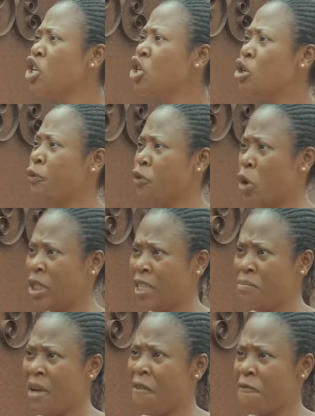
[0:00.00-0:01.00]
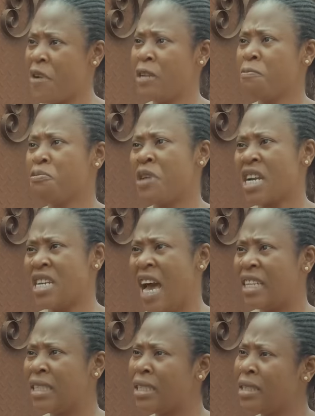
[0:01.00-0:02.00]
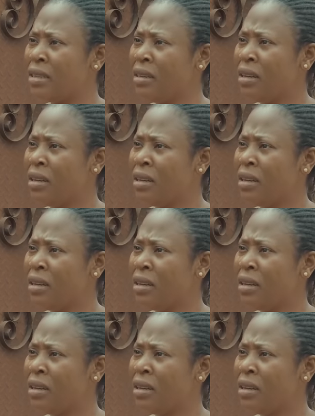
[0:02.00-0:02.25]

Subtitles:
You've gotten my friend pregnant.